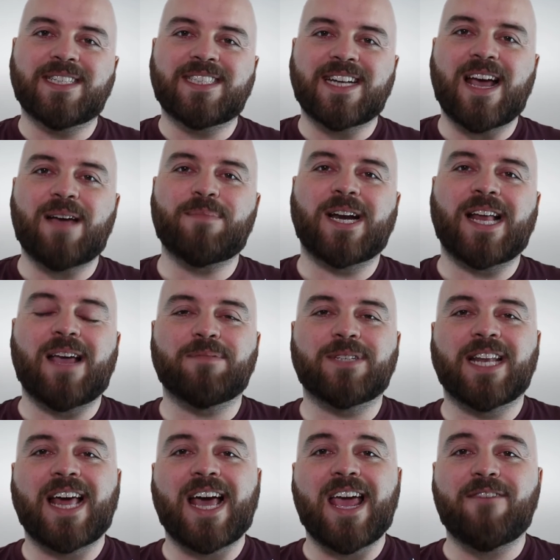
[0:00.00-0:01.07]
internet, my name's
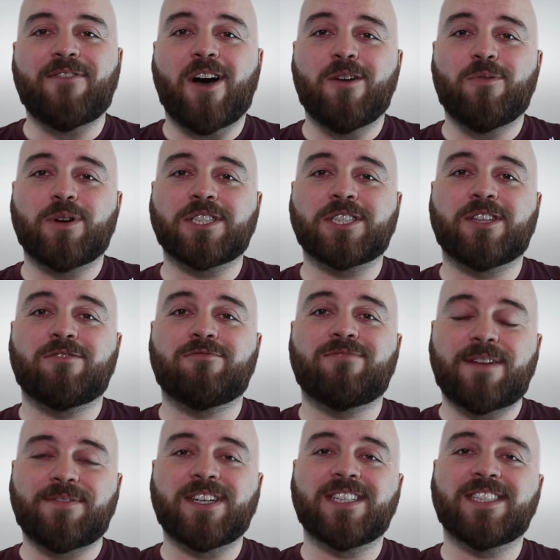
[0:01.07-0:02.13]
Lave, I watched The
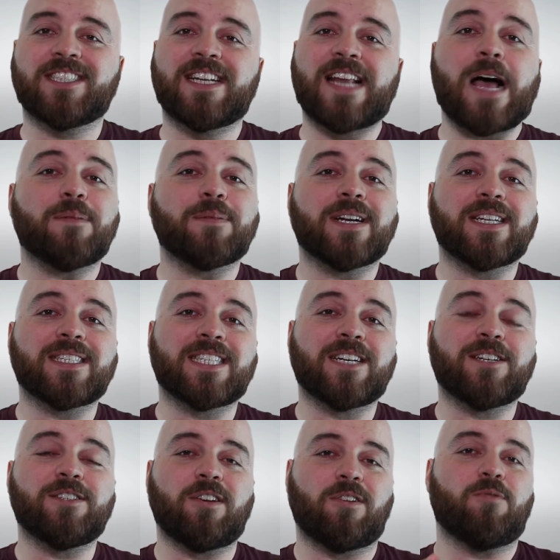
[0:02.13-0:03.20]
Revenant and now I'm going to
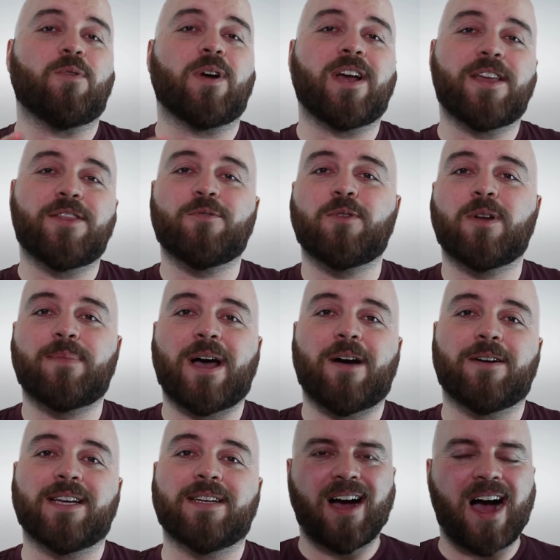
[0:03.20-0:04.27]
tell you what I thought about it.